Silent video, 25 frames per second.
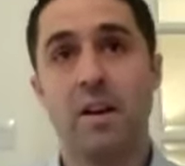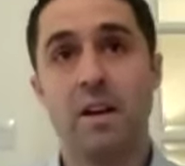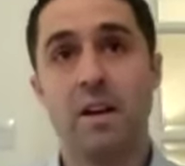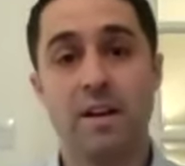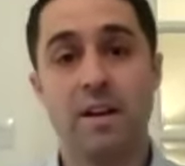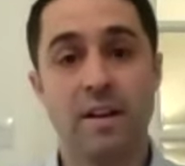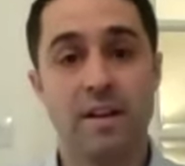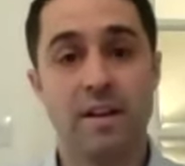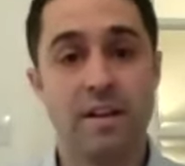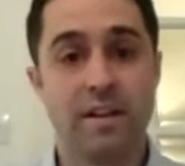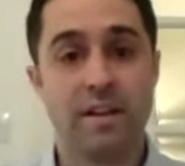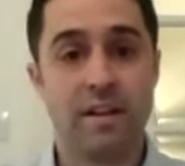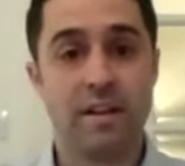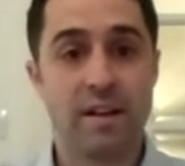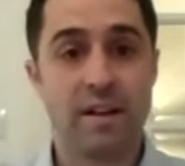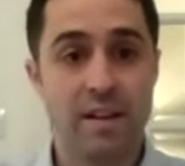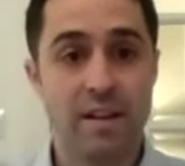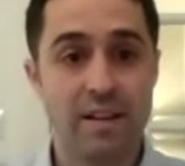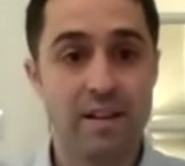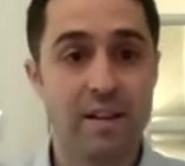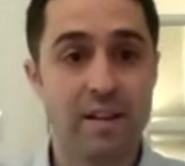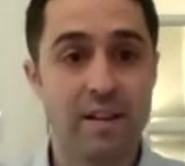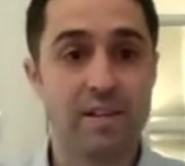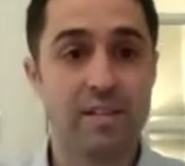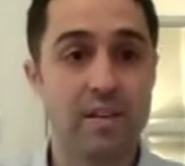needed a
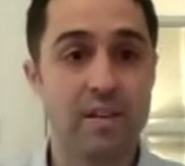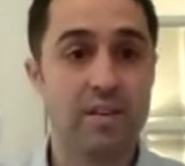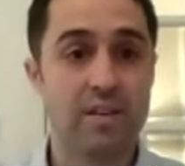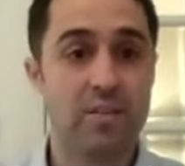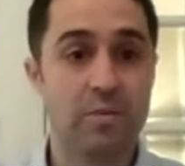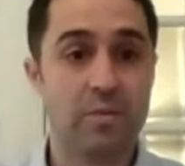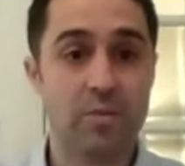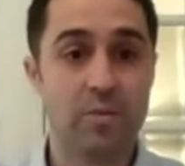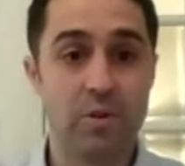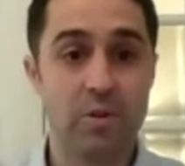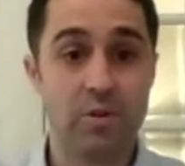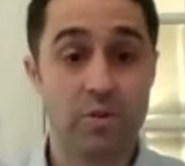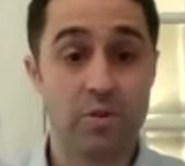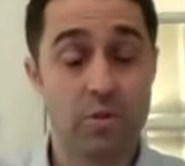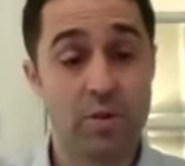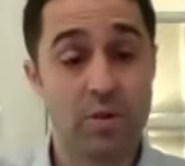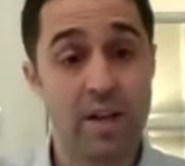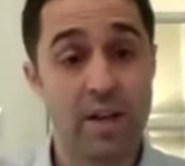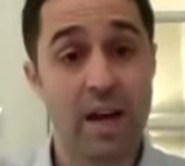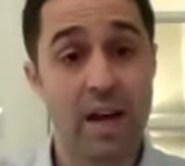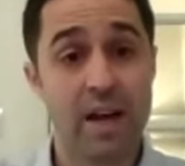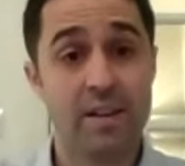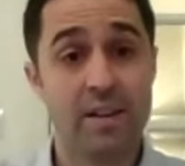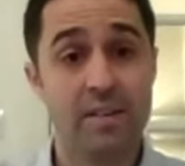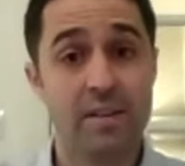heating system there's no
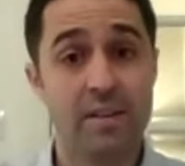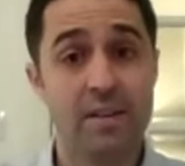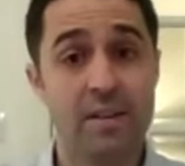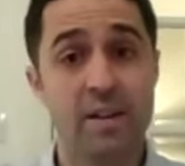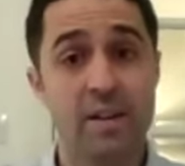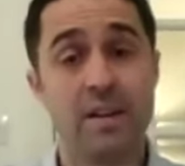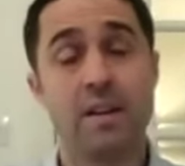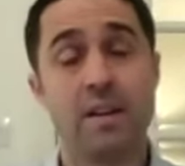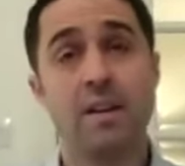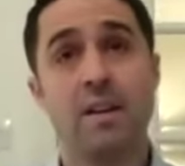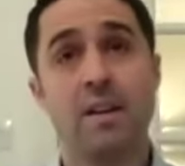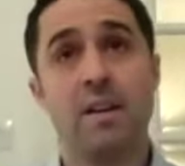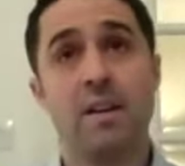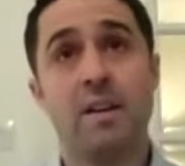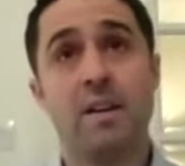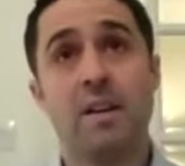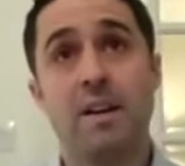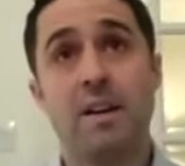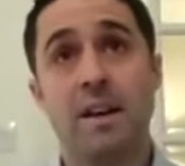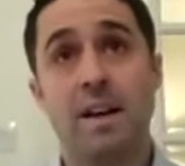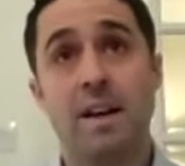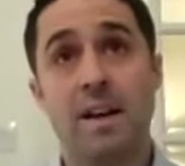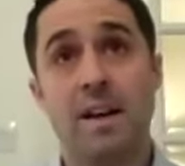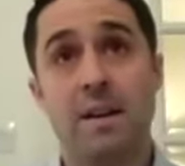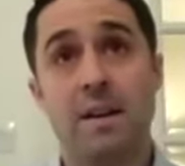gas in it
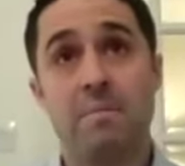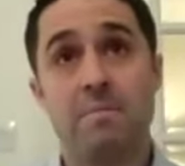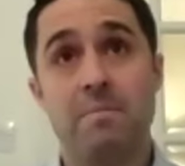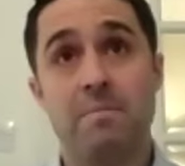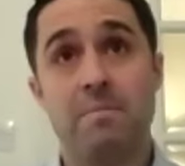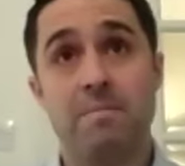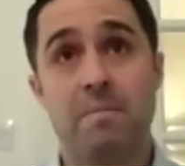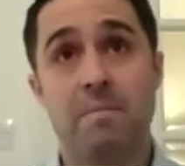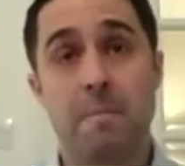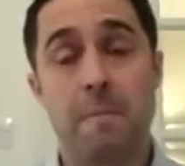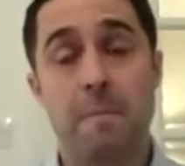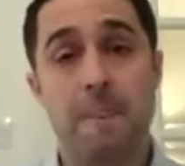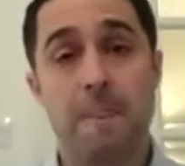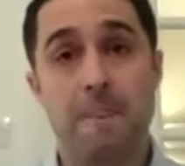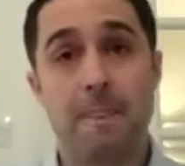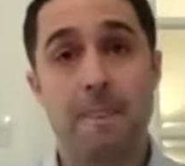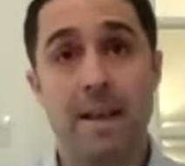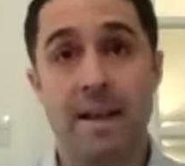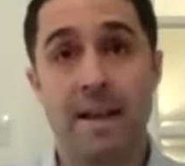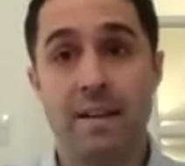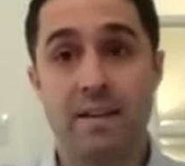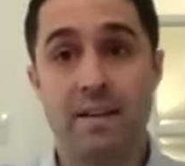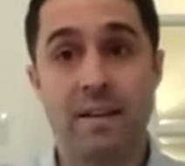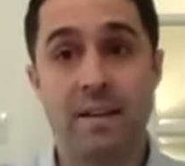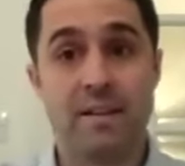um,
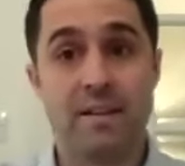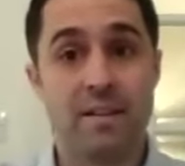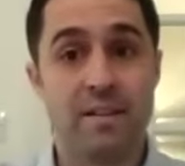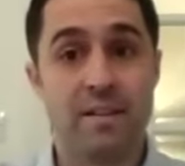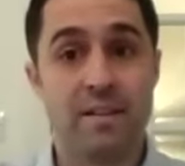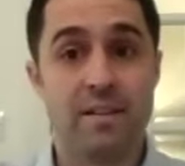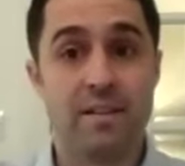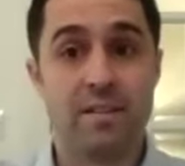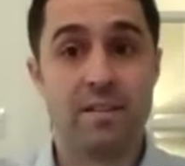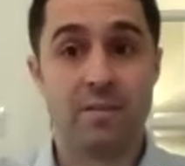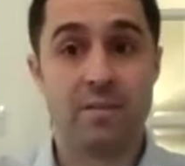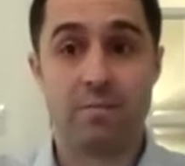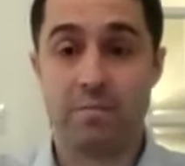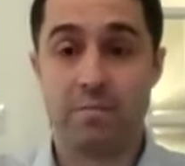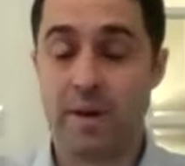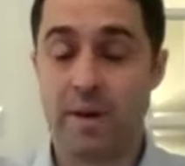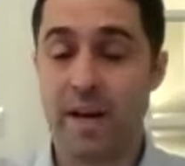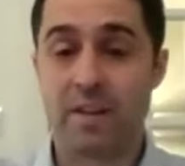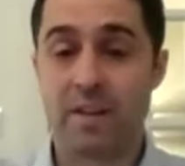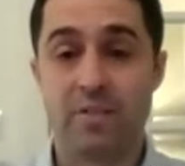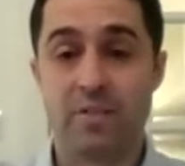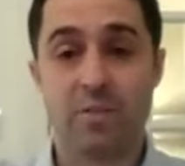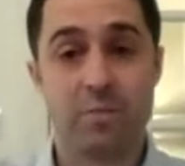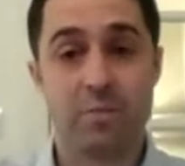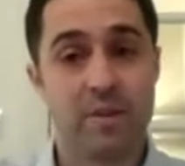it needed
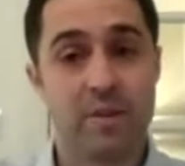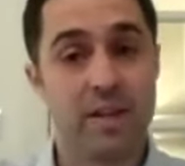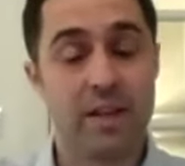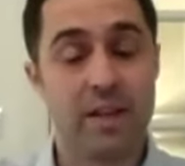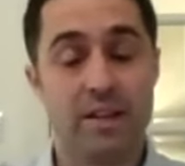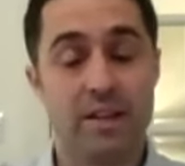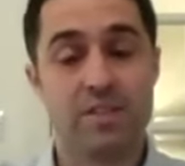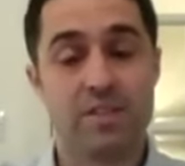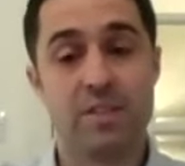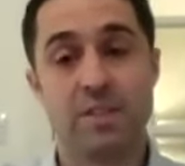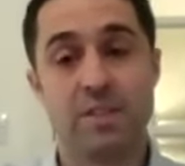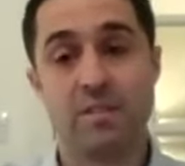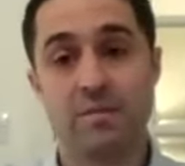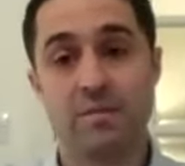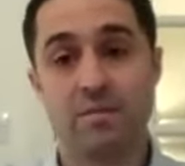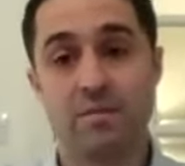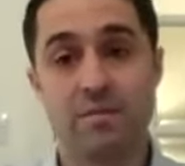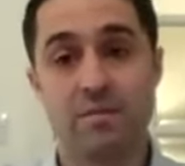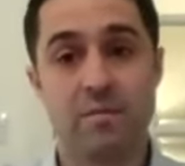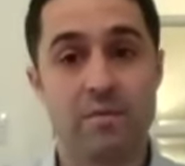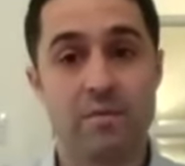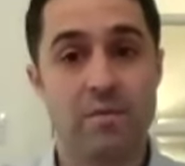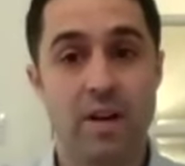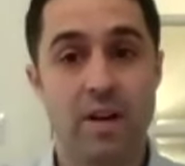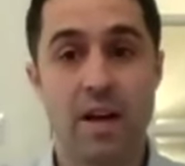bathroom kitchen
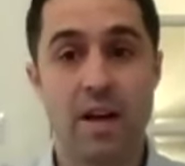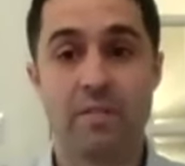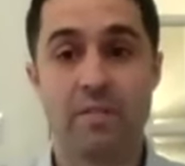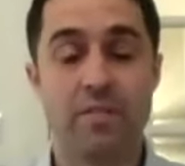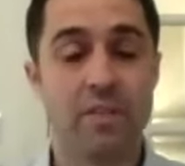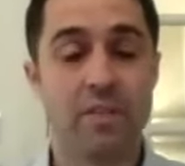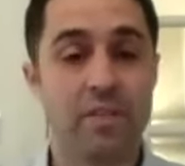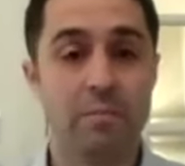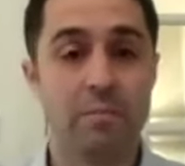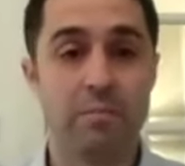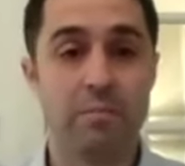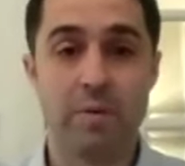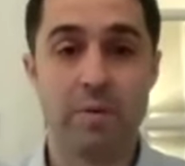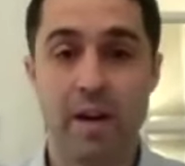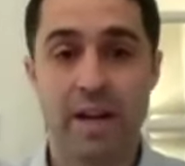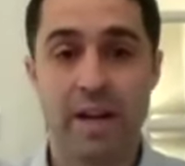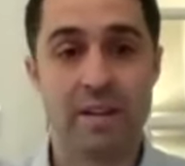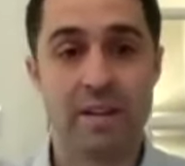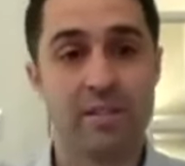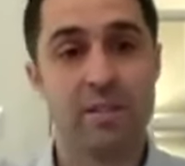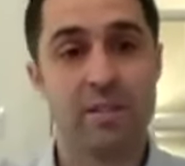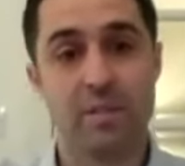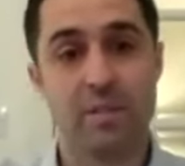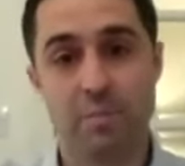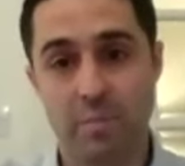everything
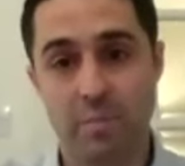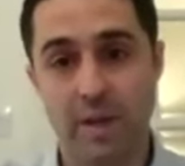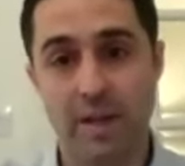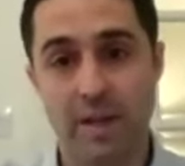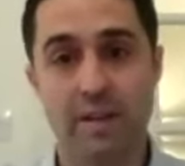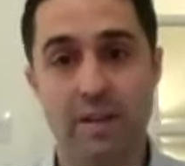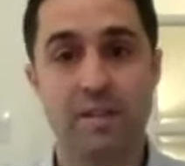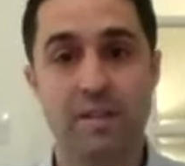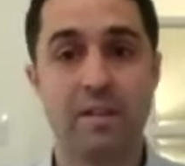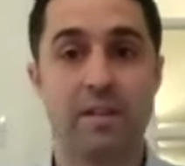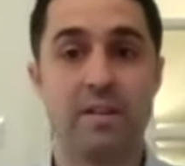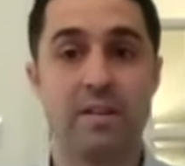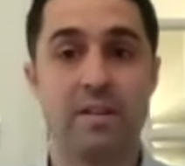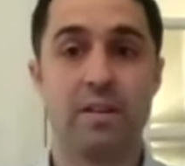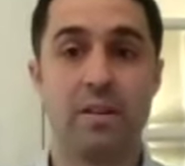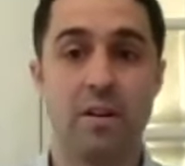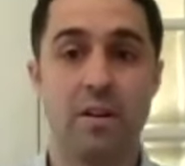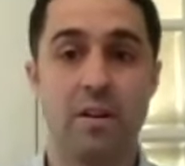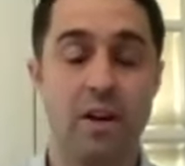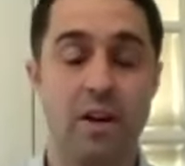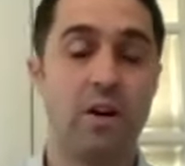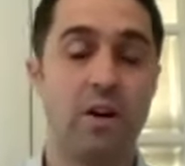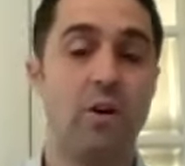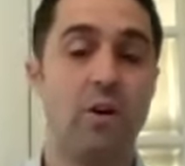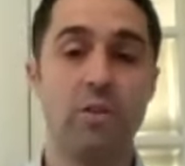plastered painted
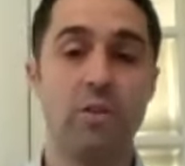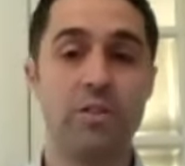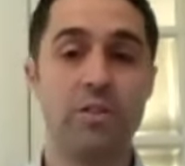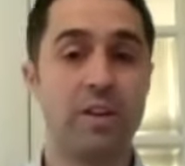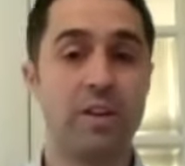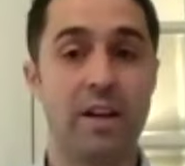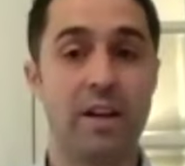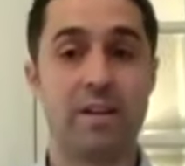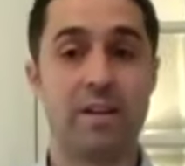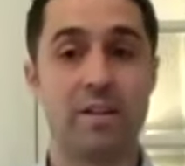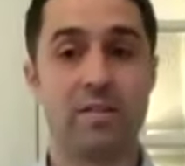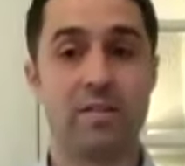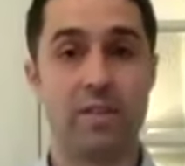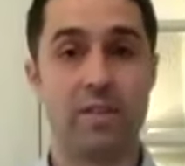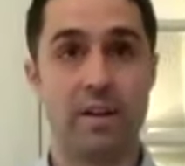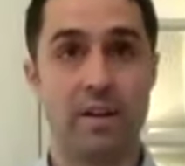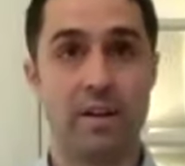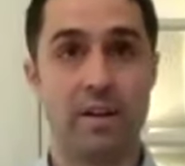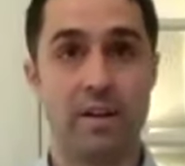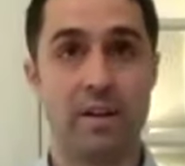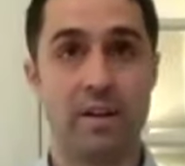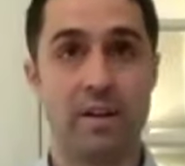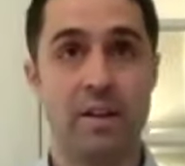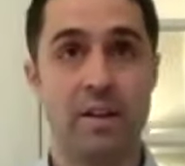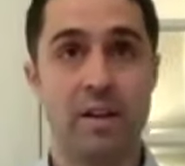all rest of it
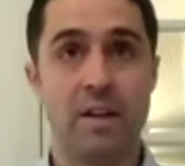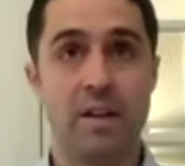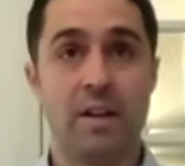and